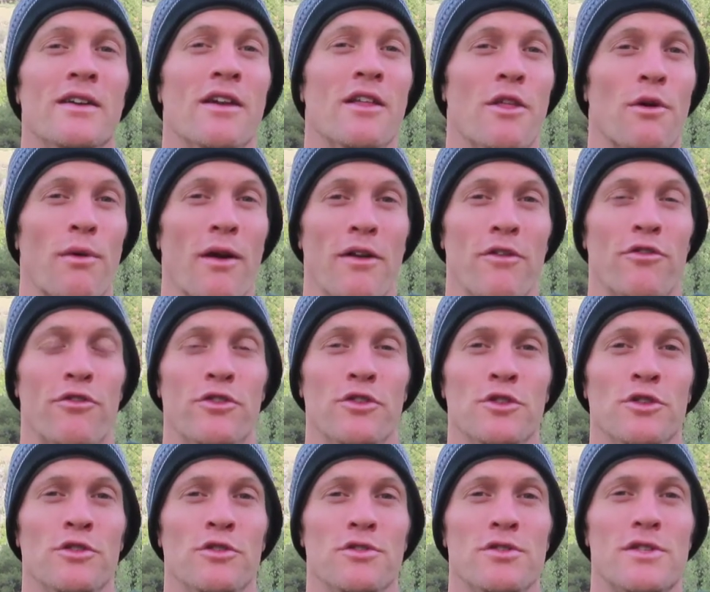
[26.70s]
the right
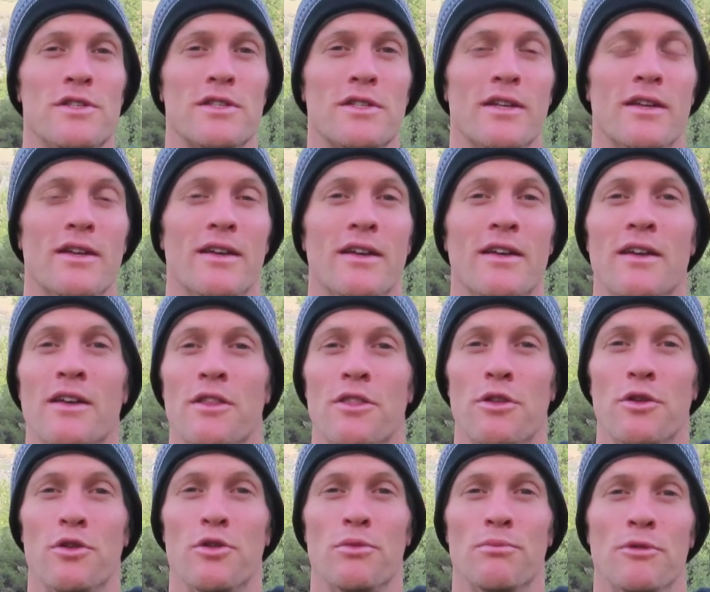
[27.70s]
foods,
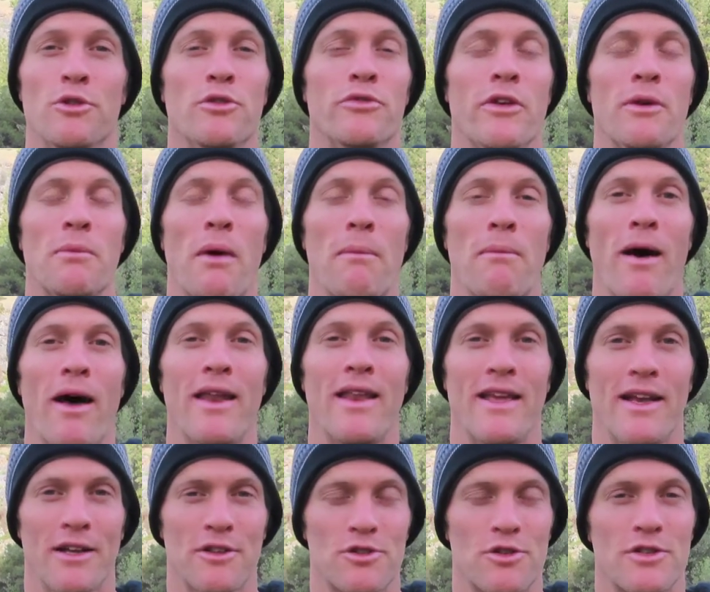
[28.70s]
through moving my
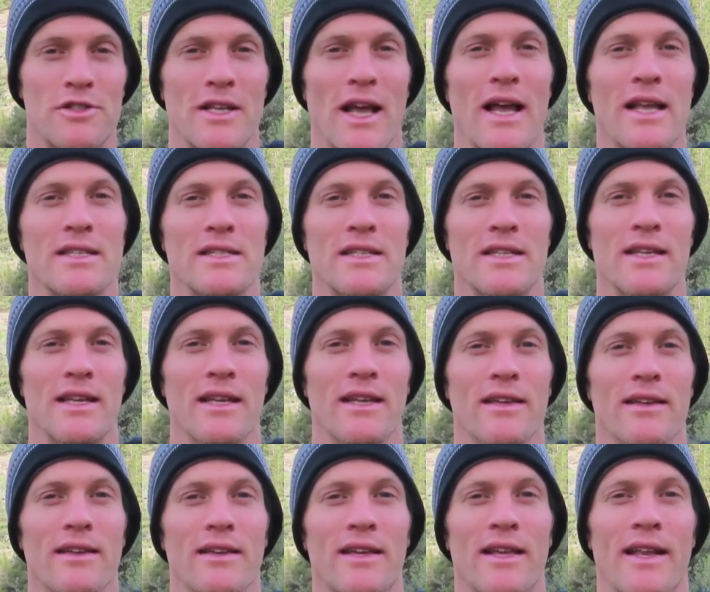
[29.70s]
body, exercising,
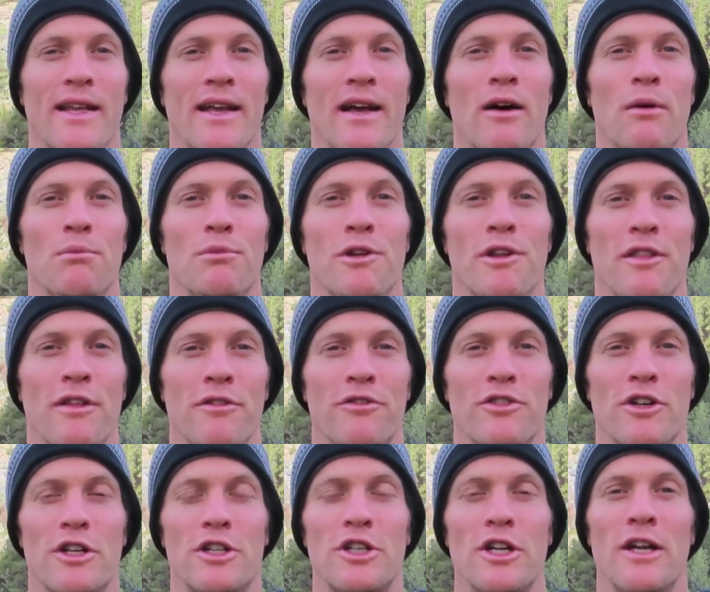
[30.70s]
getting out, breathing
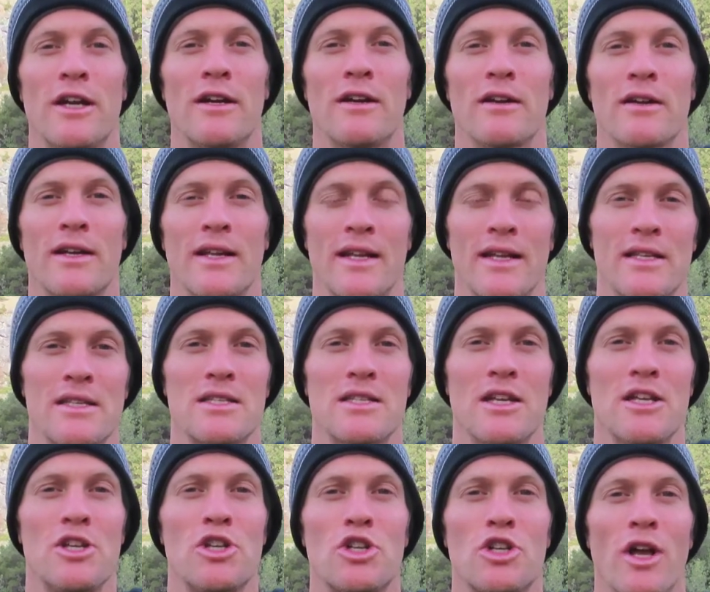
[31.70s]
fresh air, getting
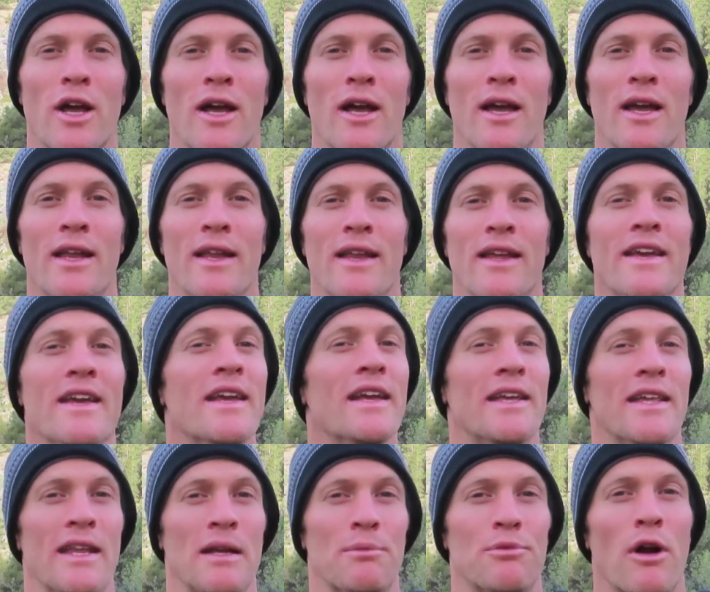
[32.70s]
sunshine,
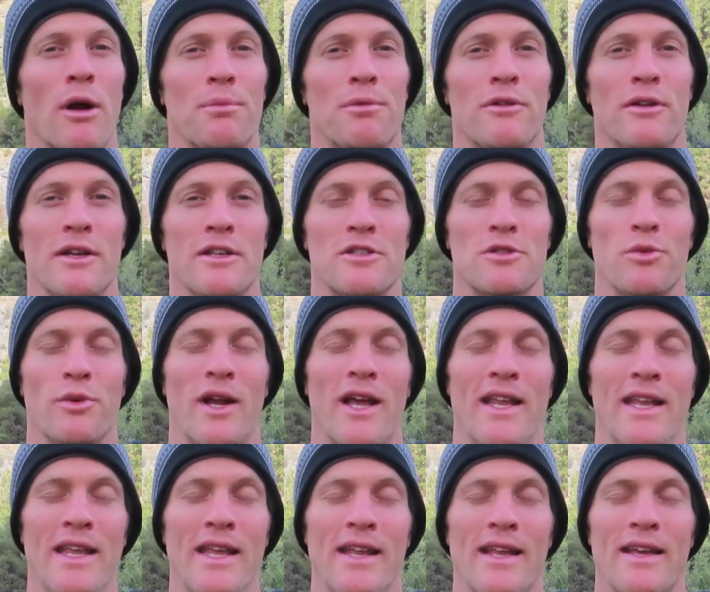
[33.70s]
getting proper rest when I
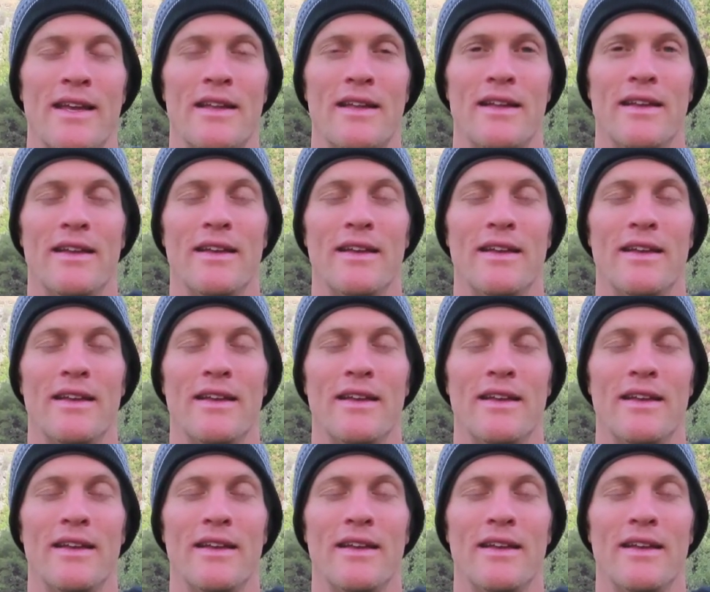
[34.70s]
need it.